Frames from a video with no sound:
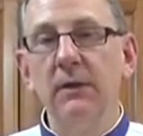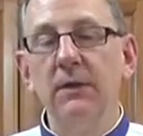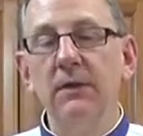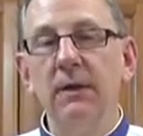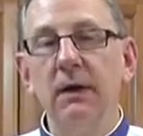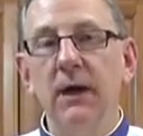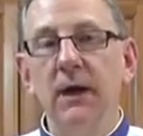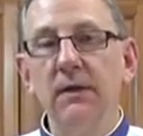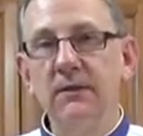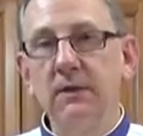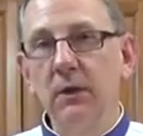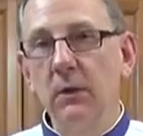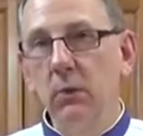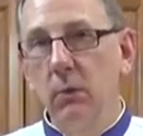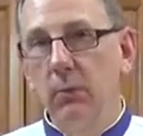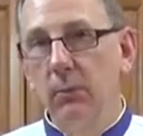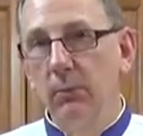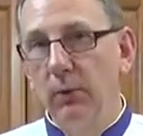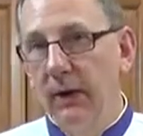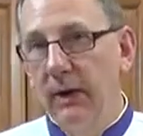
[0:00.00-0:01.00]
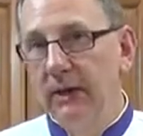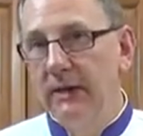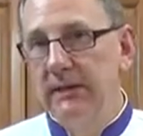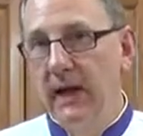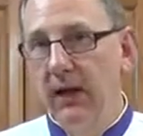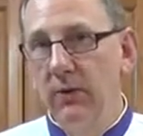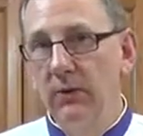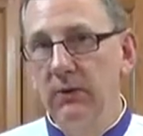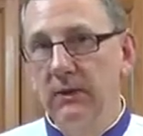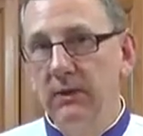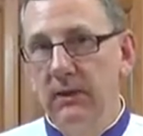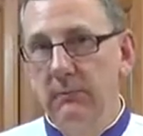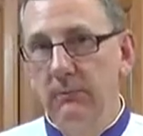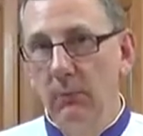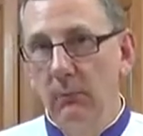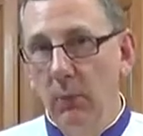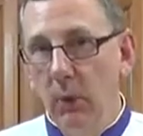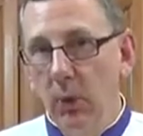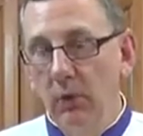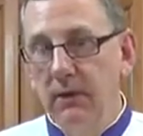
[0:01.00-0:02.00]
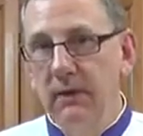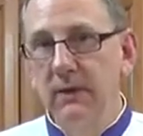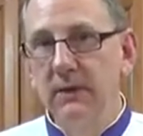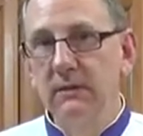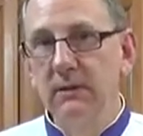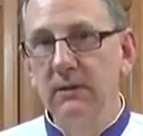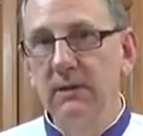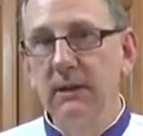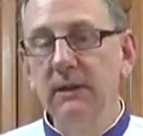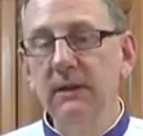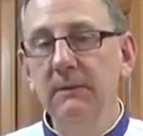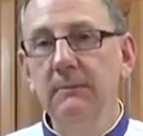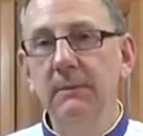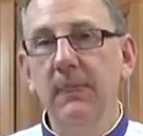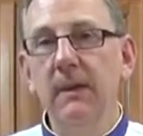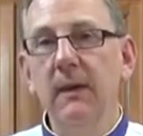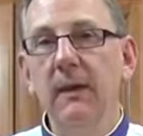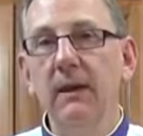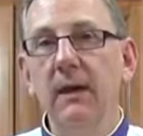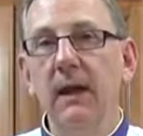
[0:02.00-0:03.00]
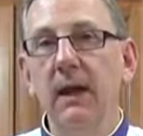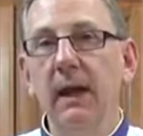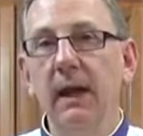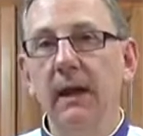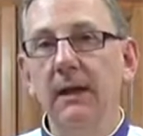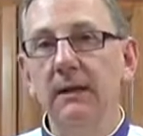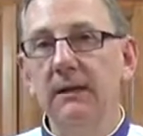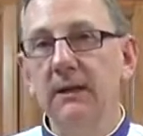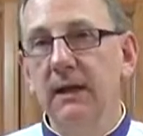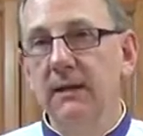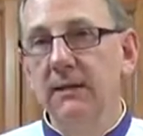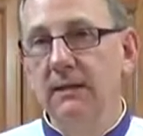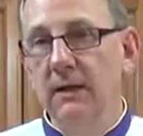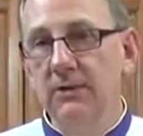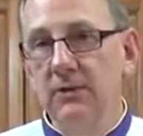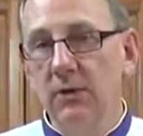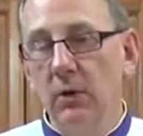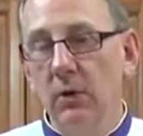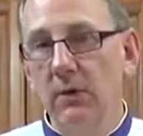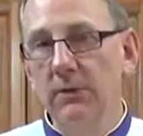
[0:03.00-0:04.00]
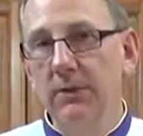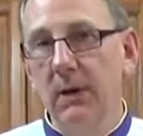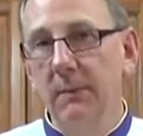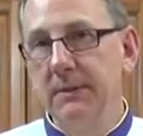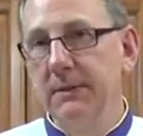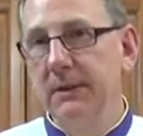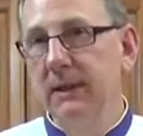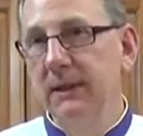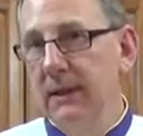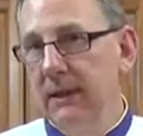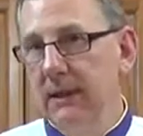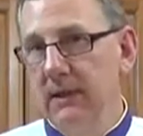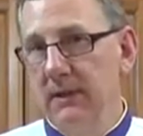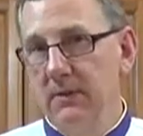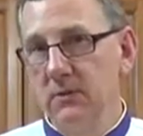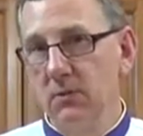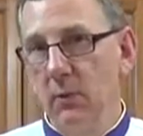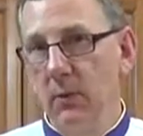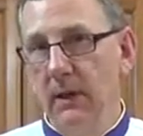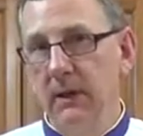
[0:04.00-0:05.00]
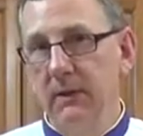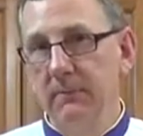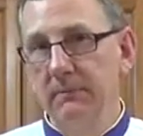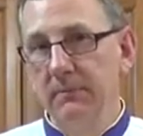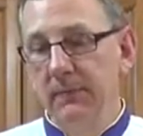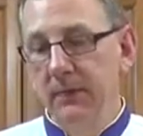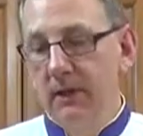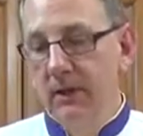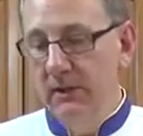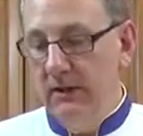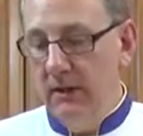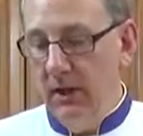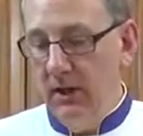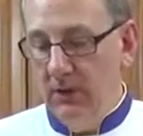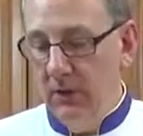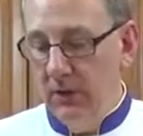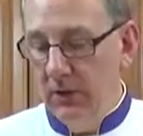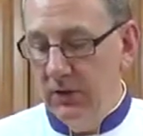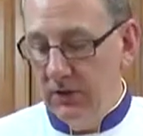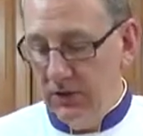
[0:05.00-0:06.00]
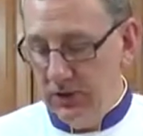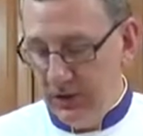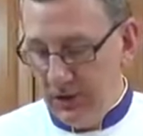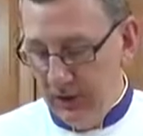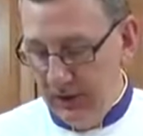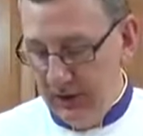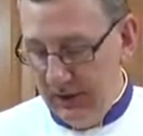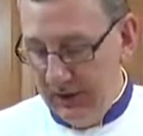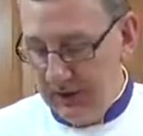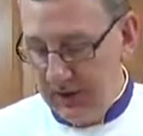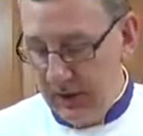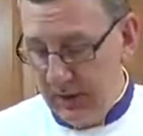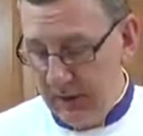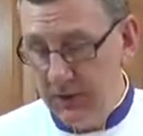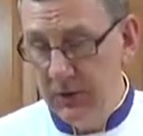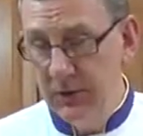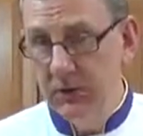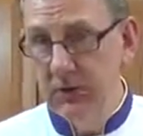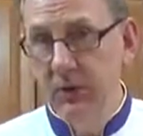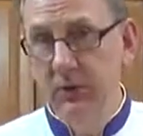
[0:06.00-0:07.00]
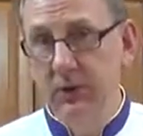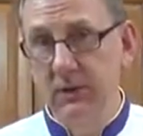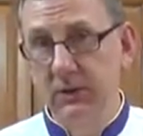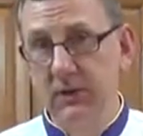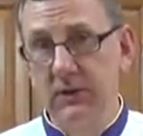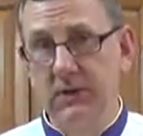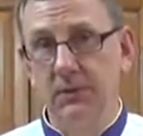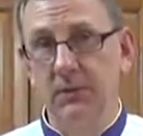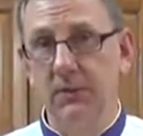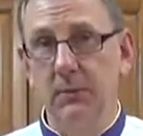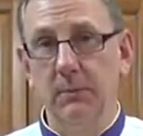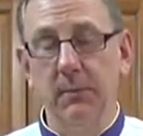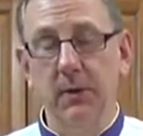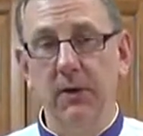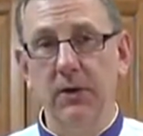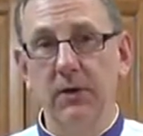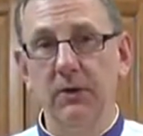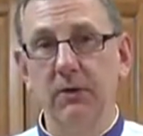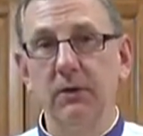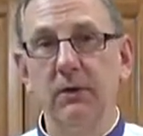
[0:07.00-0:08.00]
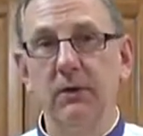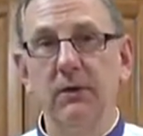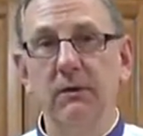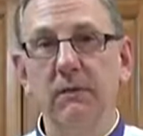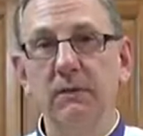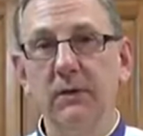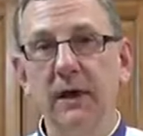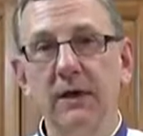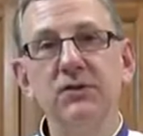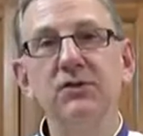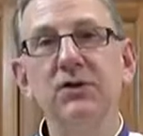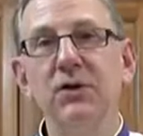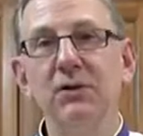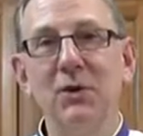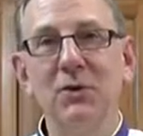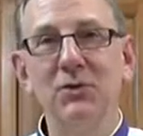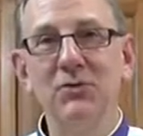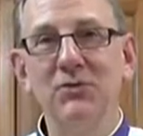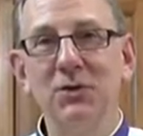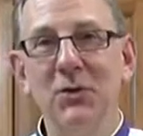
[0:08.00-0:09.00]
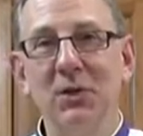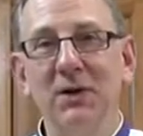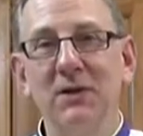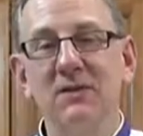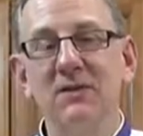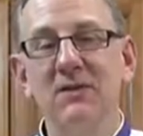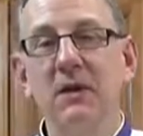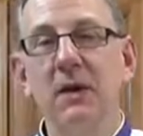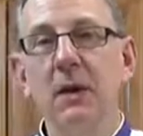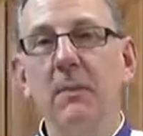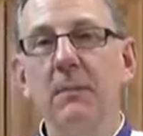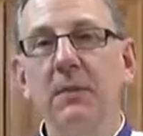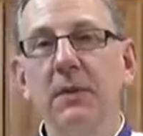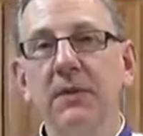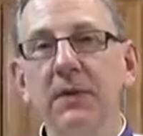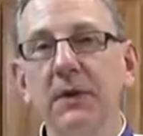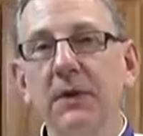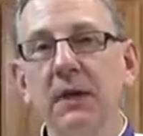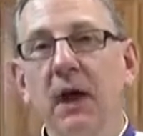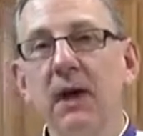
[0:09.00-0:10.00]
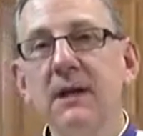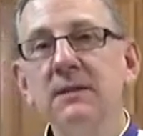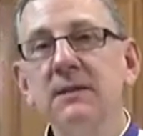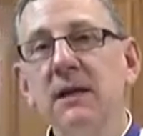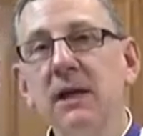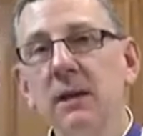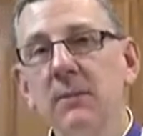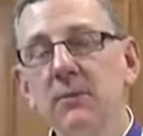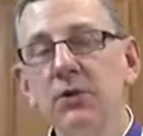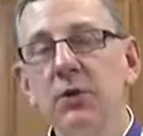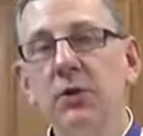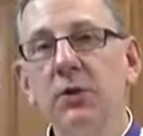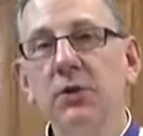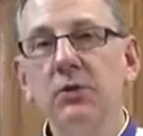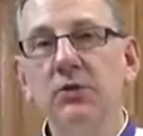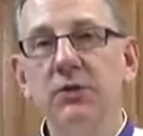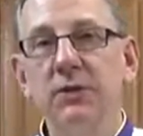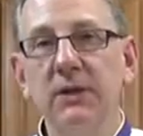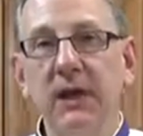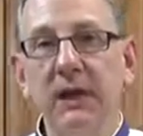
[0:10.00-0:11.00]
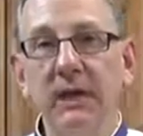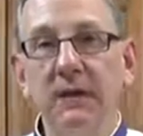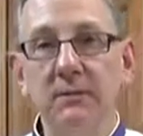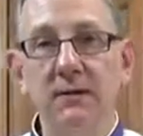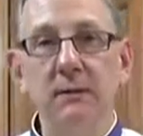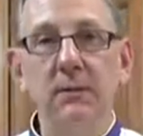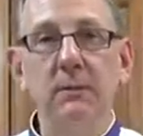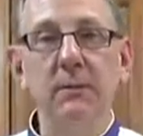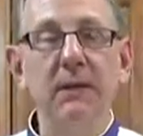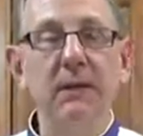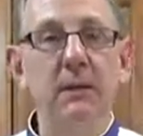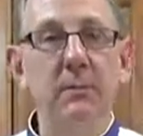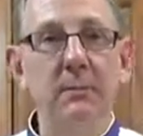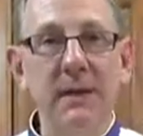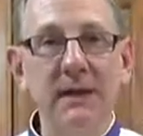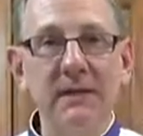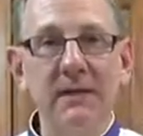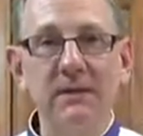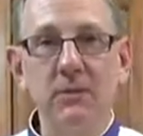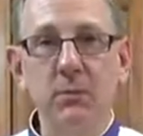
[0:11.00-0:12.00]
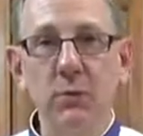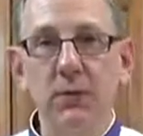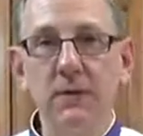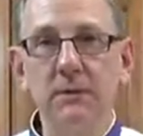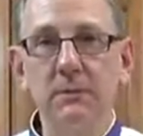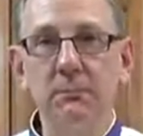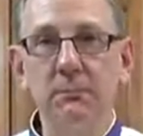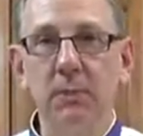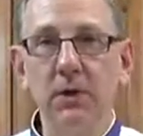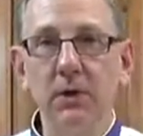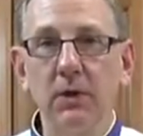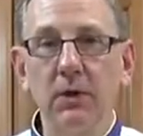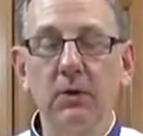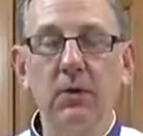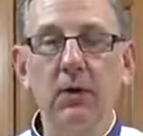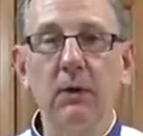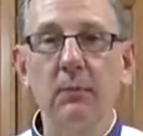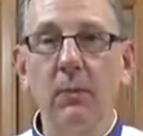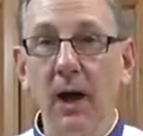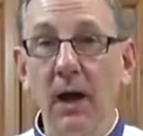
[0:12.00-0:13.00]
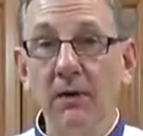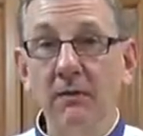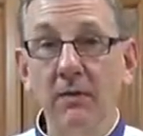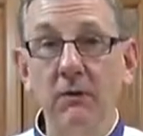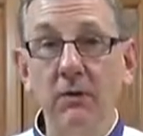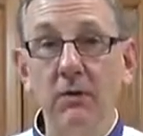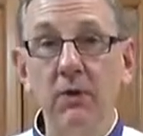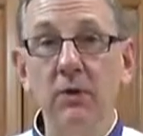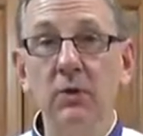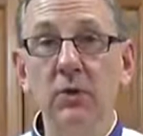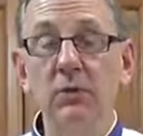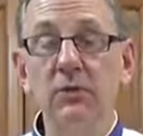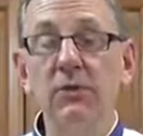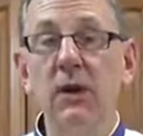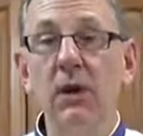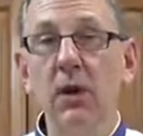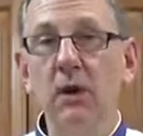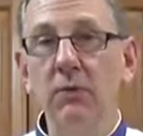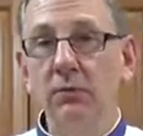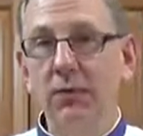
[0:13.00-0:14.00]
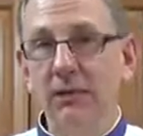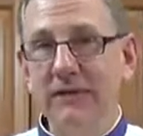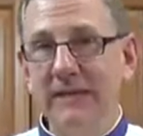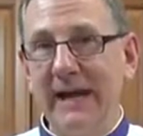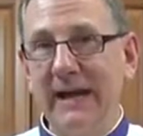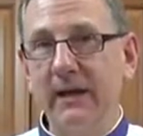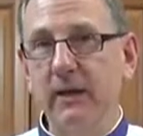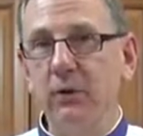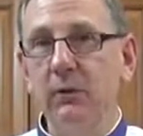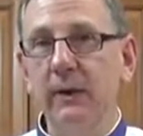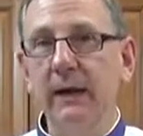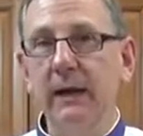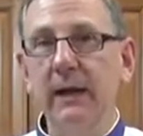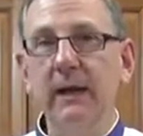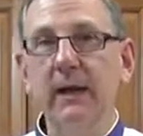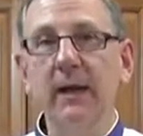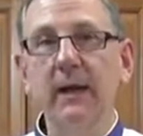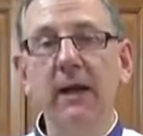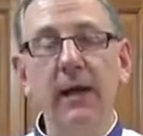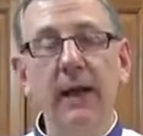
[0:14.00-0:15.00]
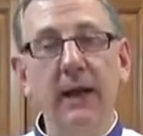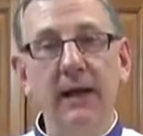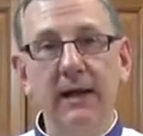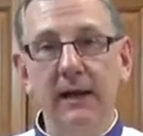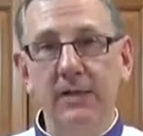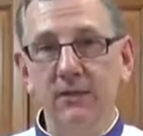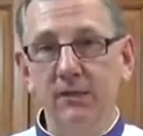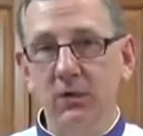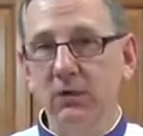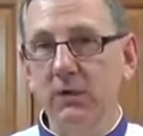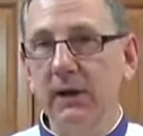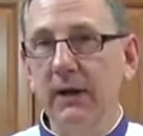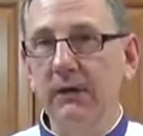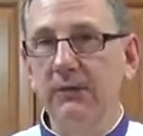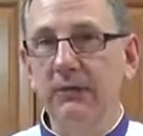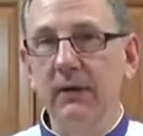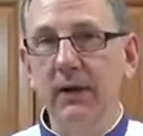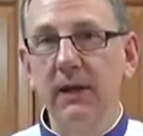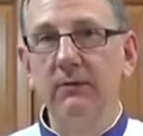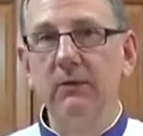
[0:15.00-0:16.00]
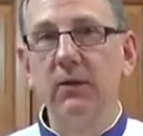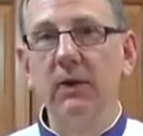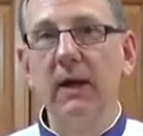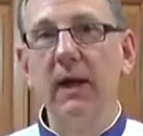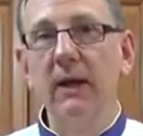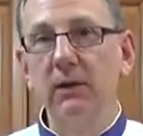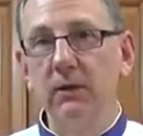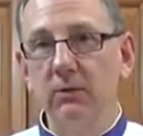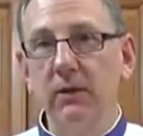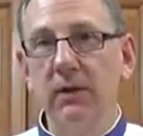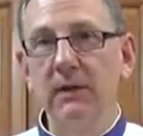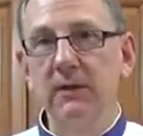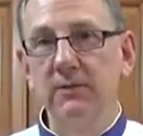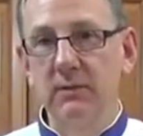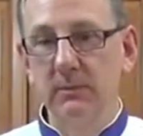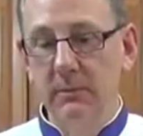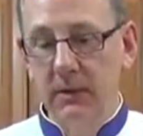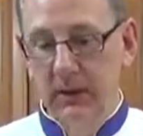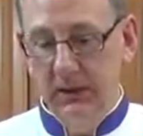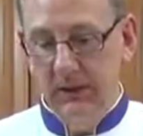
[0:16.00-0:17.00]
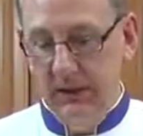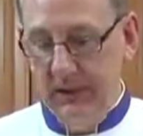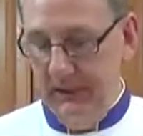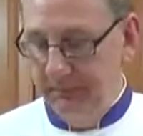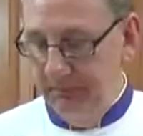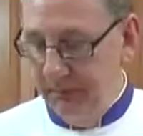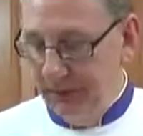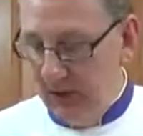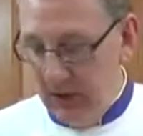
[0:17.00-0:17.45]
The icing will break down more easily, and it doesn't hold up in the heat as well. Now, you can certainly substitute this for butter. That's your own choice. But the icing I'm showing you today is going to be the best Swiss buttercream I've ever used for decorating, and has a great flavor and great stability.